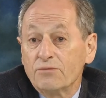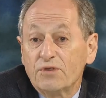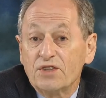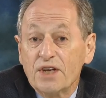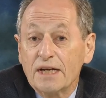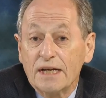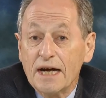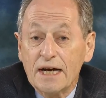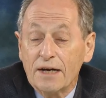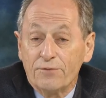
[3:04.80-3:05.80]
the
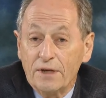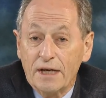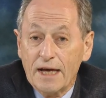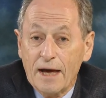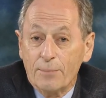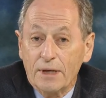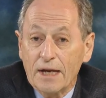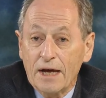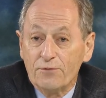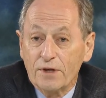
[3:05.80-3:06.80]
10.5-year gap in
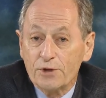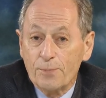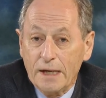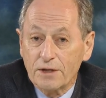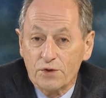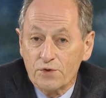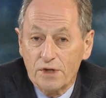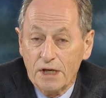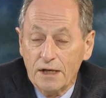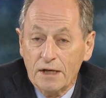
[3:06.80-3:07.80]
life
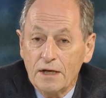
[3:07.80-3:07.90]
expectancy